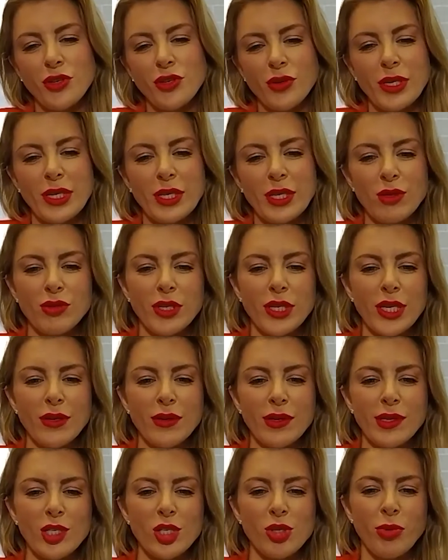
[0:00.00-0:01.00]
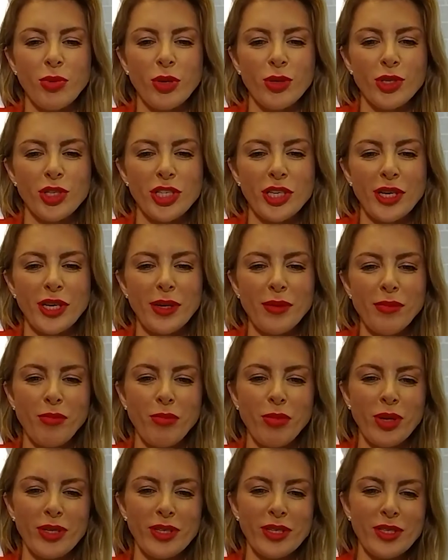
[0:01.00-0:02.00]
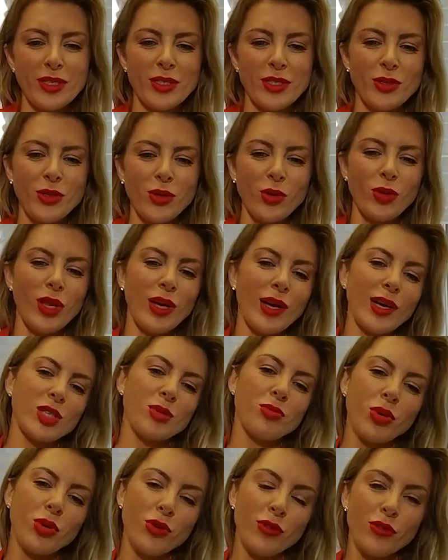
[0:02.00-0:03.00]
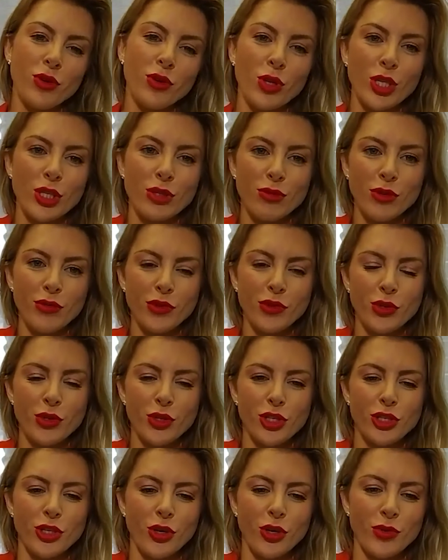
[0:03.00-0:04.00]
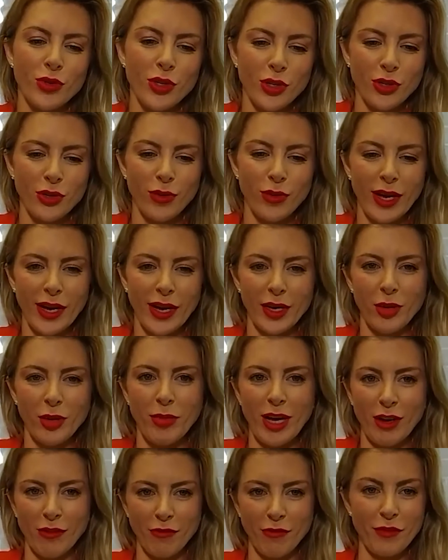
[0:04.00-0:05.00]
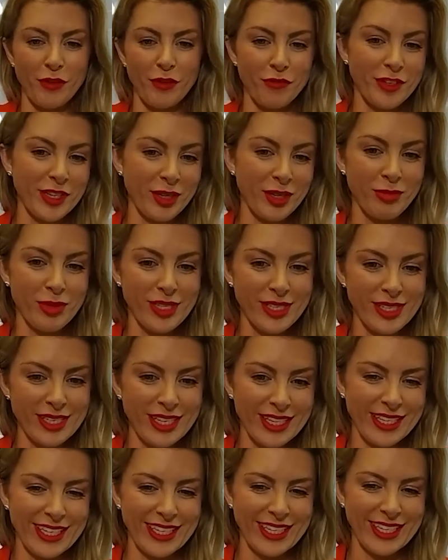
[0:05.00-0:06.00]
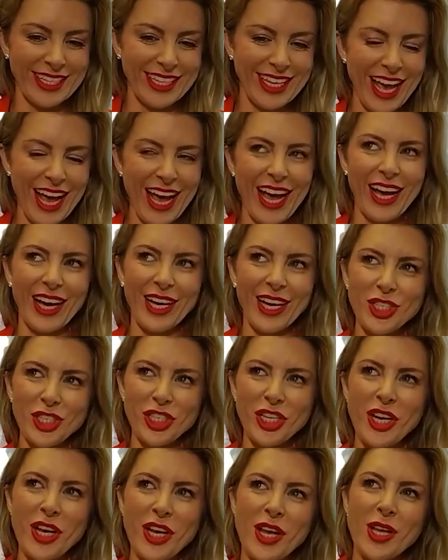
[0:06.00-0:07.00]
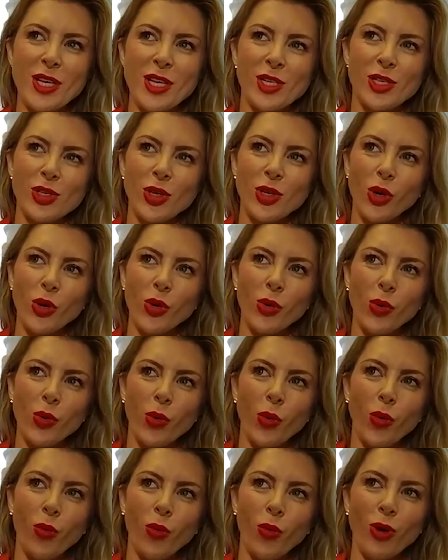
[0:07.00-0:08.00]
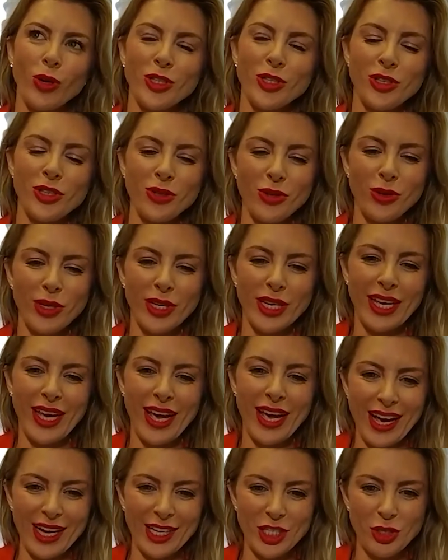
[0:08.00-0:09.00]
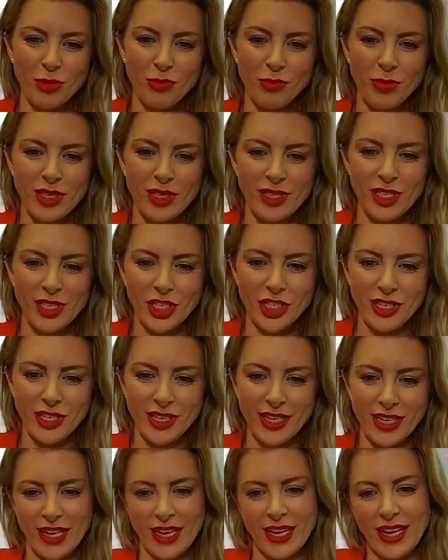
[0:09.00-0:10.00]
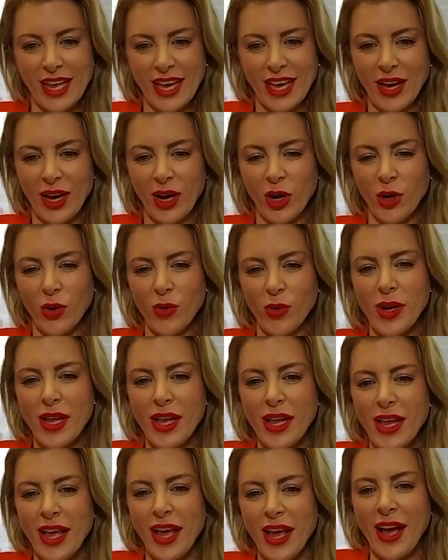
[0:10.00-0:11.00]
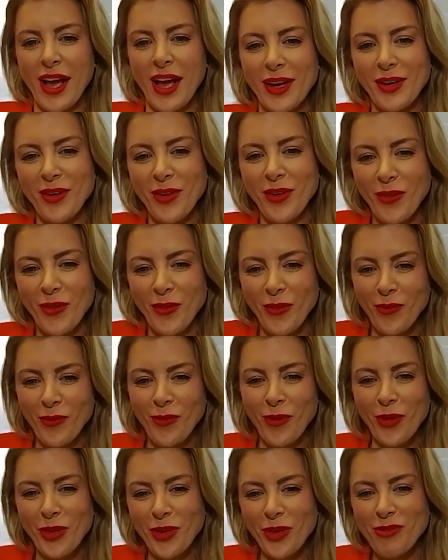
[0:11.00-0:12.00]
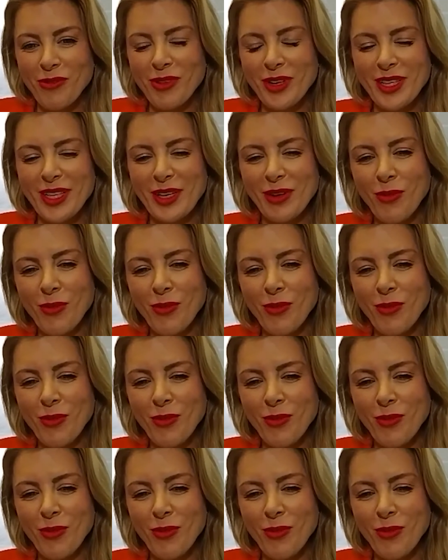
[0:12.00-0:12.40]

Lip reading: your healthcare exposure, but your last portfolio review showed that you had about 15% in cash. So what's your cash position now? And what are you really